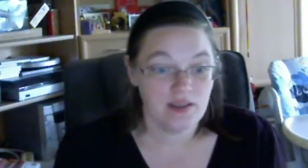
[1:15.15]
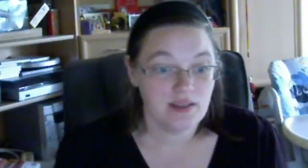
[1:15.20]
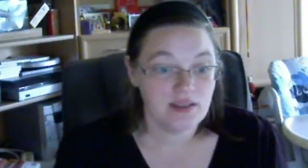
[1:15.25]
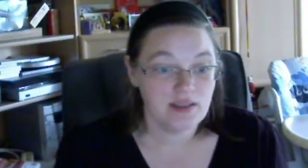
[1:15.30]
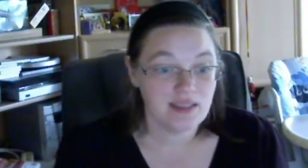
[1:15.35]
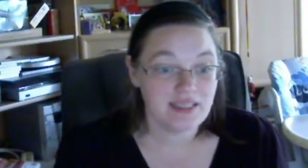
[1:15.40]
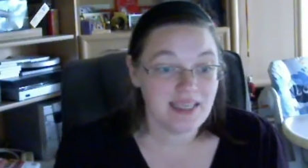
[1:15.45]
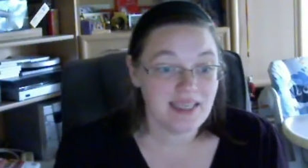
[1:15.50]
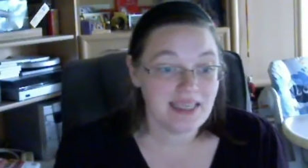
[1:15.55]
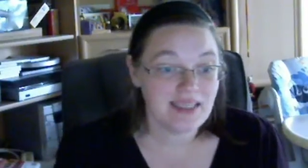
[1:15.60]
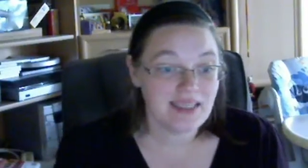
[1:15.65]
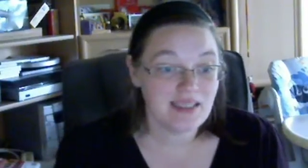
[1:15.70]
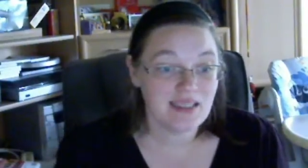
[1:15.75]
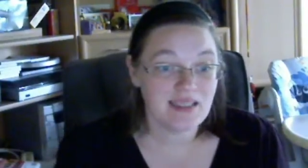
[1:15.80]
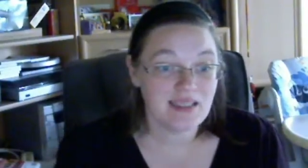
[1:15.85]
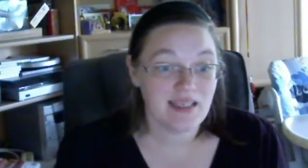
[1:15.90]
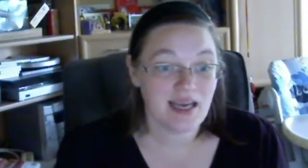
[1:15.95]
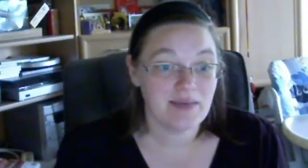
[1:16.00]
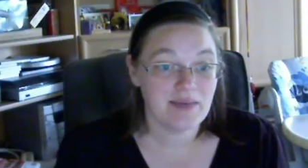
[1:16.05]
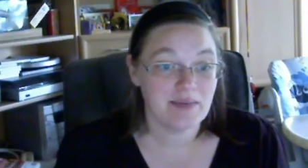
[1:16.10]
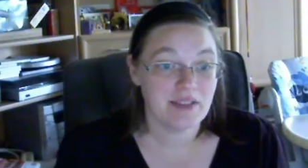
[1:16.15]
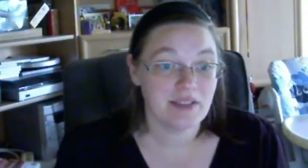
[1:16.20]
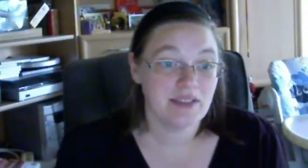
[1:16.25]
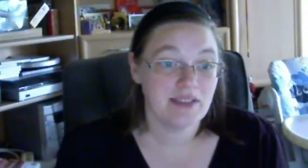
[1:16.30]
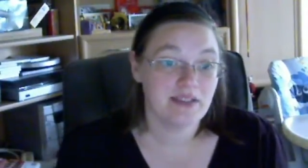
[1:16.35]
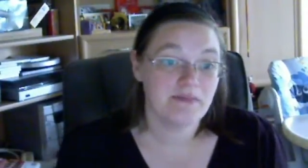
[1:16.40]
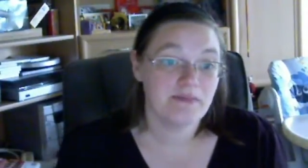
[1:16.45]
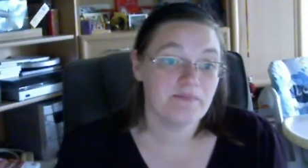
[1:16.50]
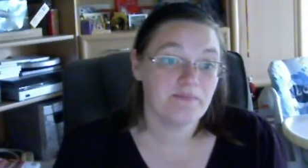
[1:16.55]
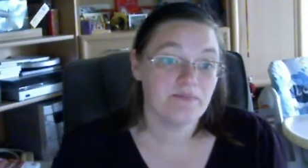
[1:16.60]
Today's
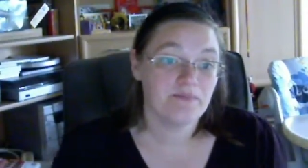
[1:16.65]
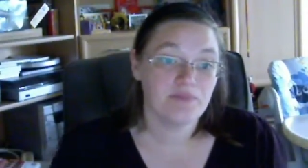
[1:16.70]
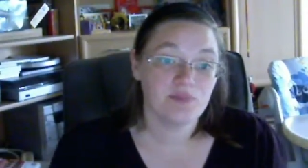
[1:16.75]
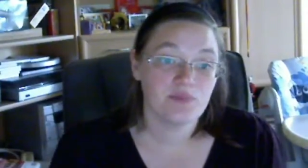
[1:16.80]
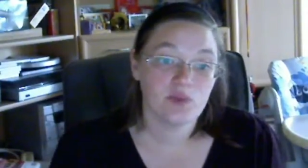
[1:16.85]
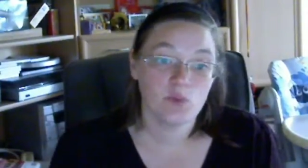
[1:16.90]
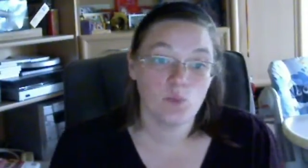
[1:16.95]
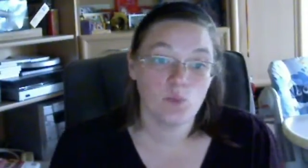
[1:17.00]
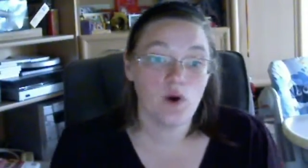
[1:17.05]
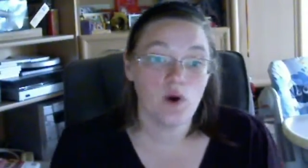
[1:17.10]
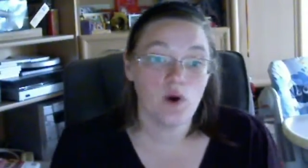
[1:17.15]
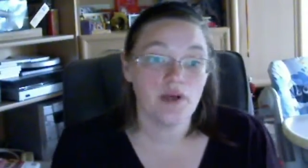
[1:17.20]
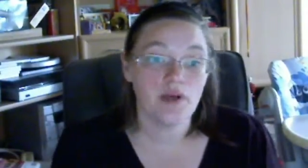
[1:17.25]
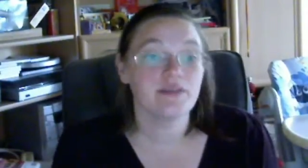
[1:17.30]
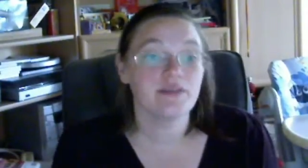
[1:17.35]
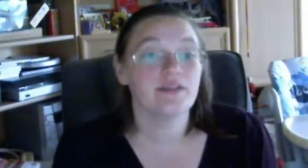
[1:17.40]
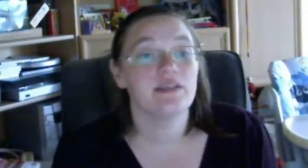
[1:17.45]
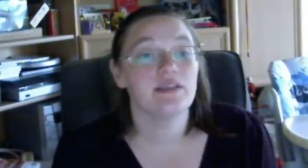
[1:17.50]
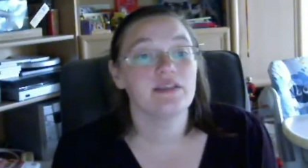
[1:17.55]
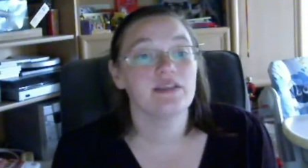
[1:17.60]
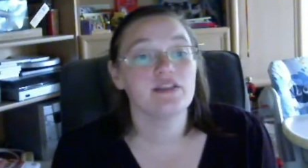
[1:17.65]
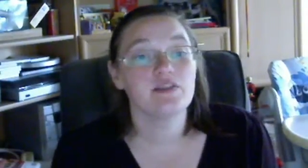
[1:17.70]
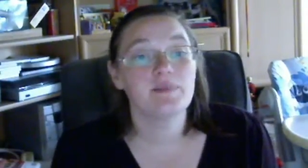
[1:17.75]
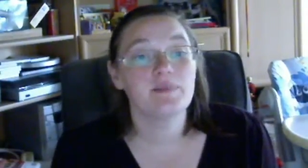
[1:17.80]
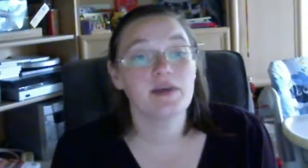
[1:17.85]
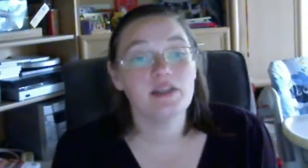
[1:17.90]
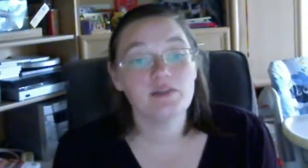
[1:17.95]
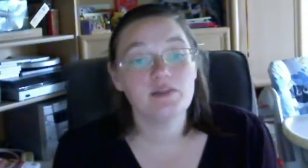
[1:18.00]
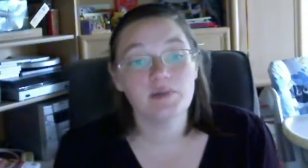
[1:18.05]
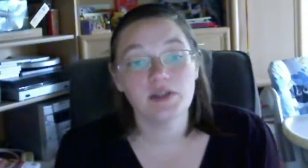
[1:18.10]
assignments. 1. In the
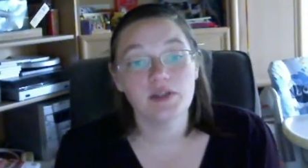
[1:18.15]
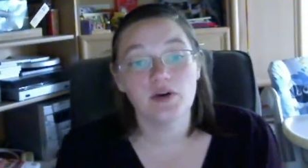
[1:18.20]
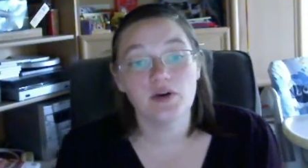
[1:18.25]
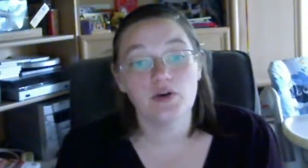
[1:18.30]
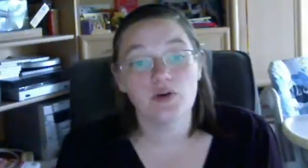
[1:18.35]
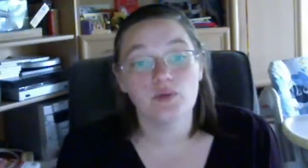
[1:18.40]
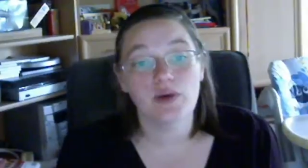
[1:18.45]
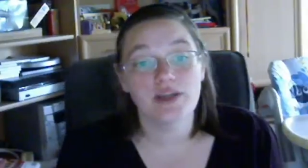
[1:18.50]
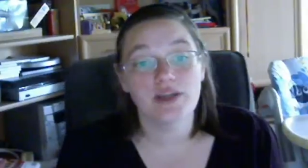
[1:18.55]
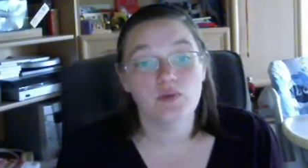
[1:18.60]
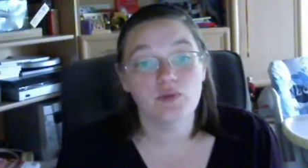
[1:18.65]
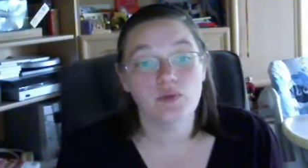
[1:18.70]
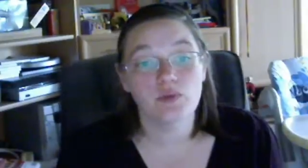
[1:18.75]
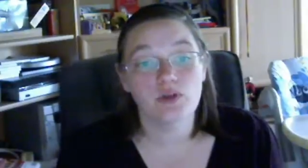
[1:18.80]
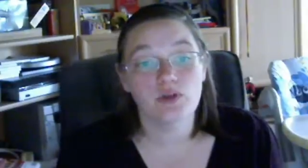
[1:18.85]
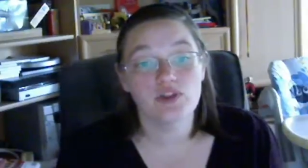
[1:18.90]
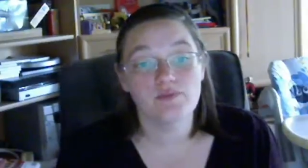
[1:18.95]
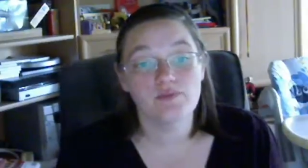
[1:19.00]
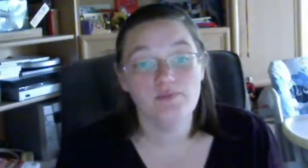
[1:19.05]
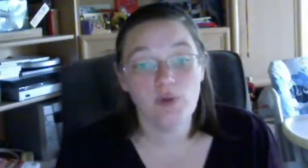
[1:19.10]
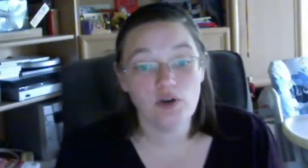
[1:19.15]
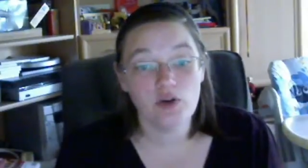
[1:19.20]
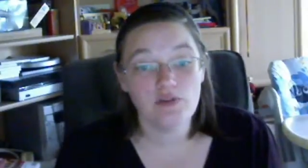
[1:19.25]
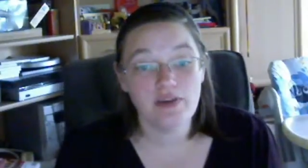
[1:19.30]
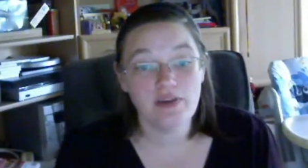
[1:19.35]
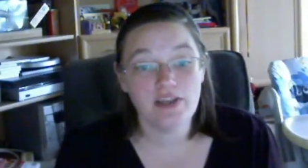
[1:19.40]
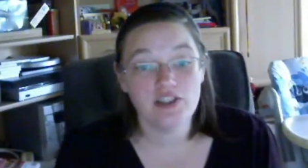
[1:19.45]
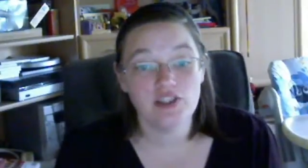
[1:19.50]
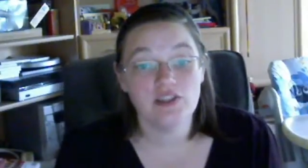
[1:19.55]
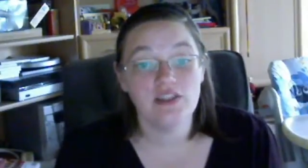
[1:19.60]
space below, write the words
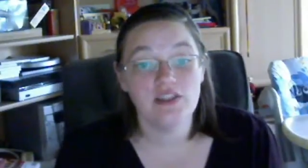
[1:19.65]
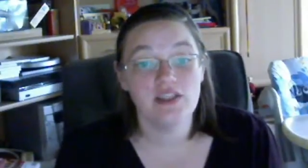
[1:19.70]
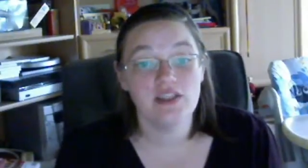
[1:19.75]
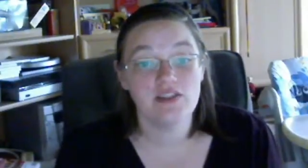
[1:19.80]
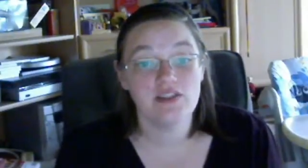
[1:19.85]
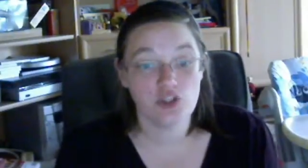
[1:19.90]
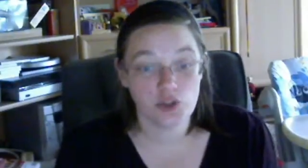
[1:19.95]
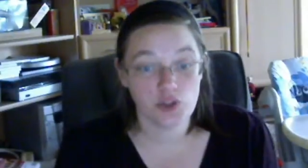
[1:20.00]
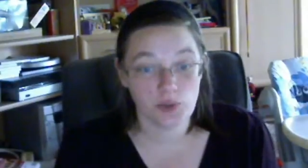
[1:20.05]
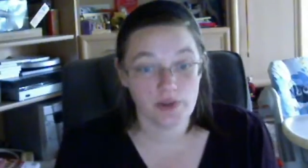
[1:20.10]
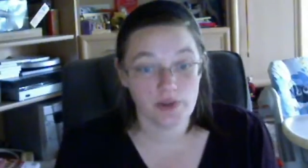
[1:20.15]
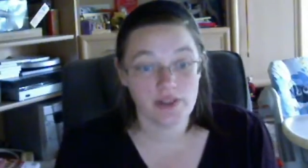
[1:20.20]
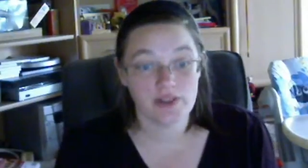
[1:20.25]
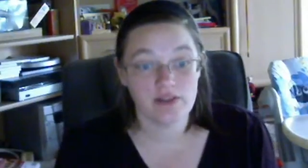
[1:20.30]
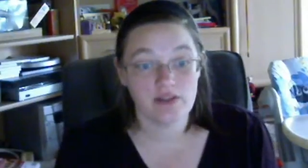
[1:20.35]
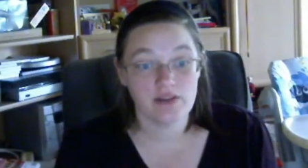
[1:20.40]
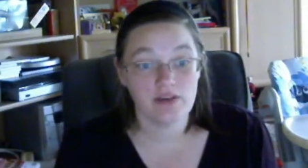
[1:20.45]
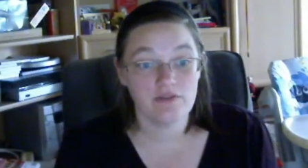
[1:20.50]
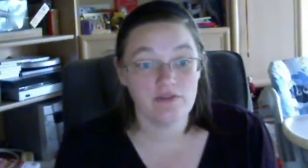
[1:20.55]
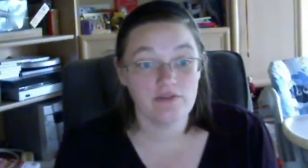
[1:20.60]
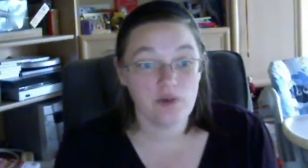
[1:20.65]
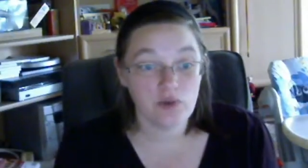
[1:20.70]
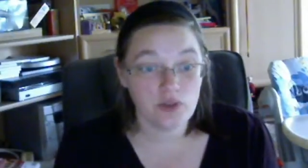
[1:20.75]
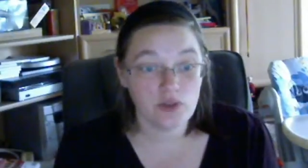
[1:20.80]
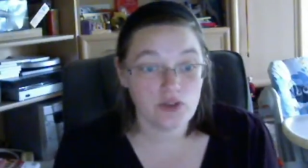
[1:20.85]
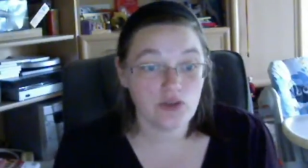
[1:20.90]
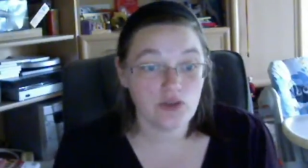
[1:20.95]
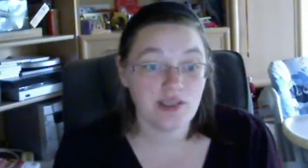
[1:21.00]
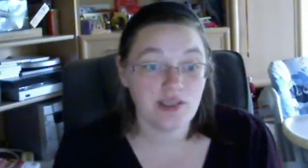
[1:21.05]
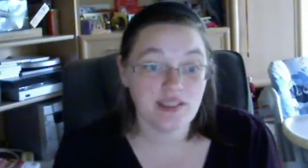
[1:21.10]
motivation is a choice.
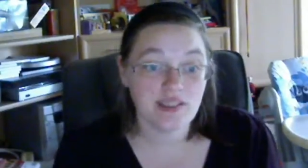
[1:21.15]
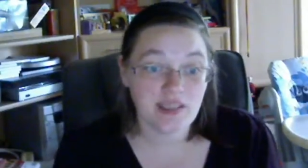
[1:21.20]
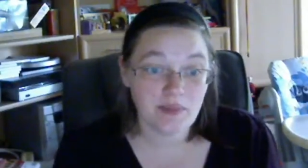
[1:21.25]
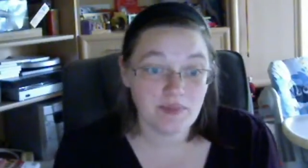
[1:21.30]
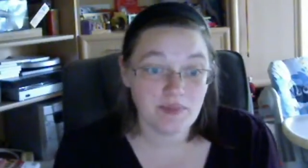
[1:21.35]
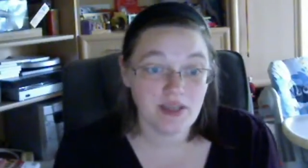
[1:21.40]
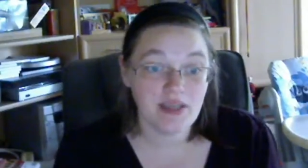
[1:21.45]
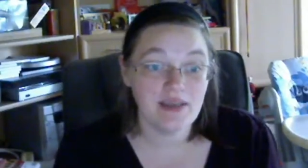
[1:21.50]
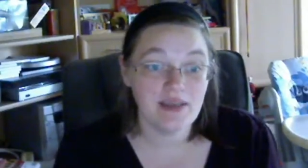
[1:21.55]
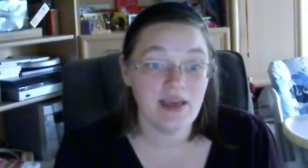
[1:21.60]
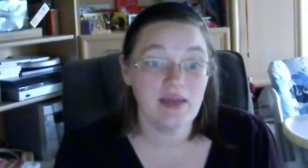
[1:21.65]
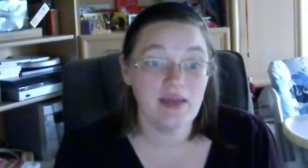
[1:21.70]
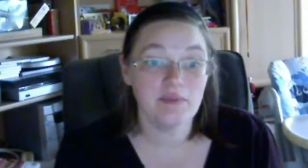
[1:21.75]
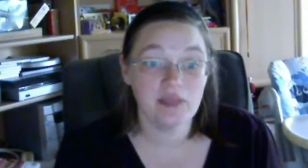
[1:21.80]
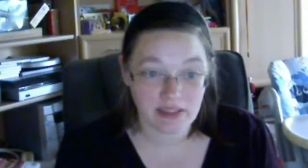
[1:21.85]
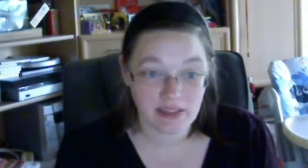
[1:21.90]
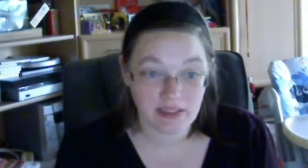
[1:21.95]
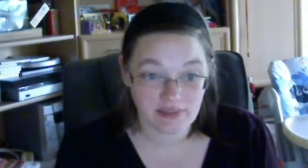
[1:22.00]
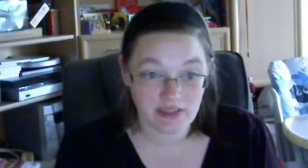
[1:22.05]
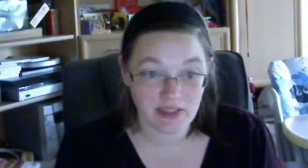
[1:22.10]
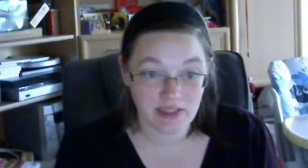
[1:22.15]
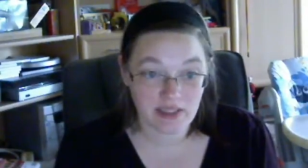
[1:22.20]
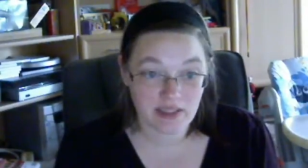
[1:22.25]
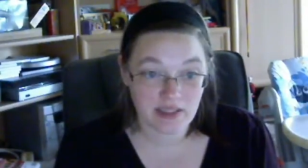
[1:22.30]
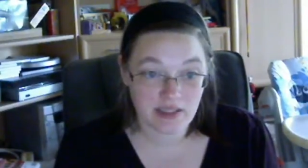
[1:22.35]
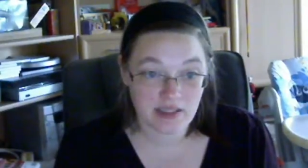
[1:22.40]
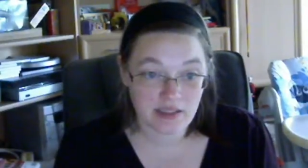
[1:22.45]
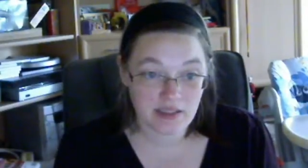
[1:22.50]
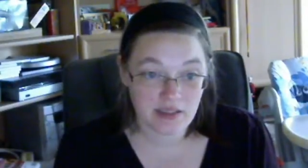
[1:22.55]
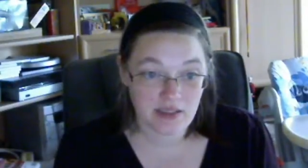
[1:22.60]
Focus on accepting and believing
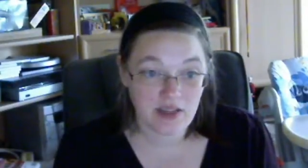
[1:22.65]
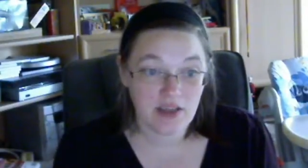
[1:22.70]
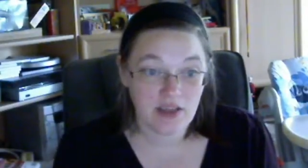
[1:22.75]
this.